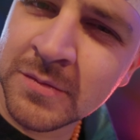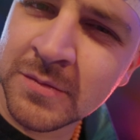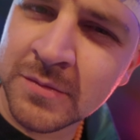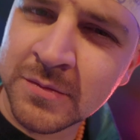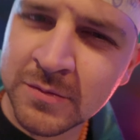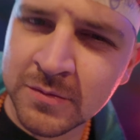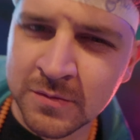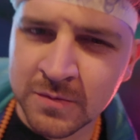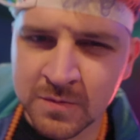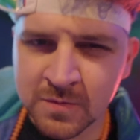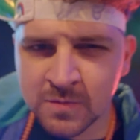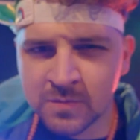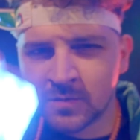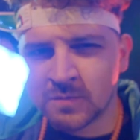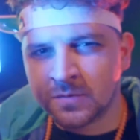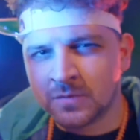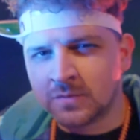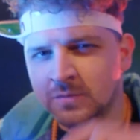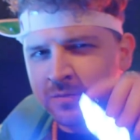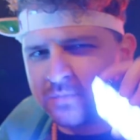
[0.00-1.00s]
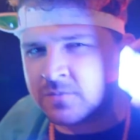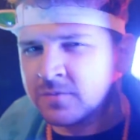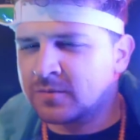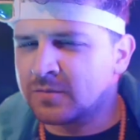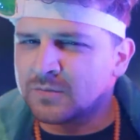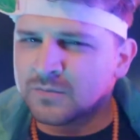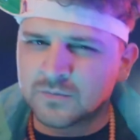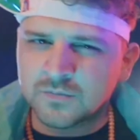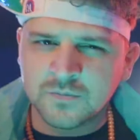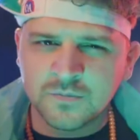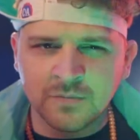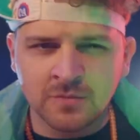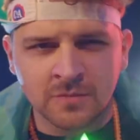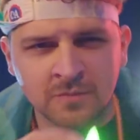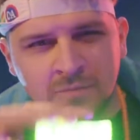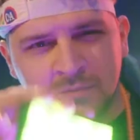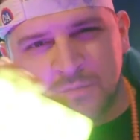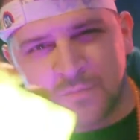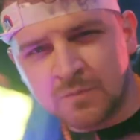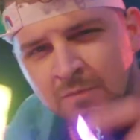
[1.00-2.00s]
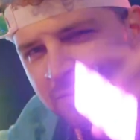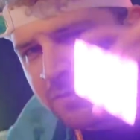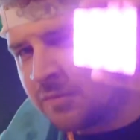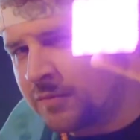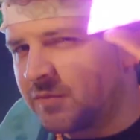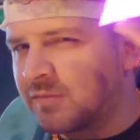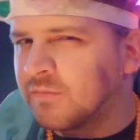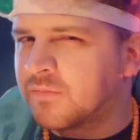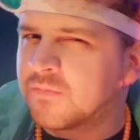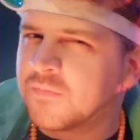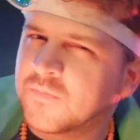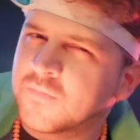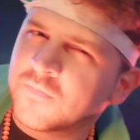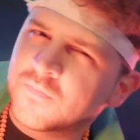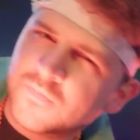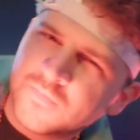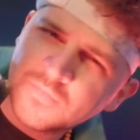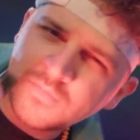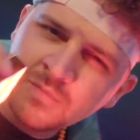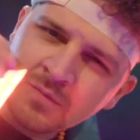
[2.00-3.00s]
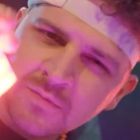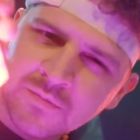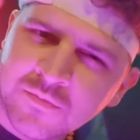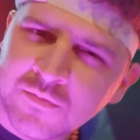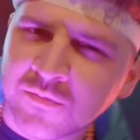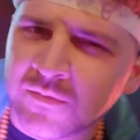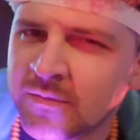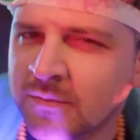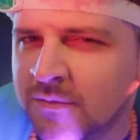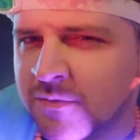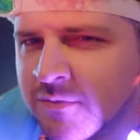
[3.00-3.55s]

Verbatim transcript: Of course, it's best that you have light sources in the scene,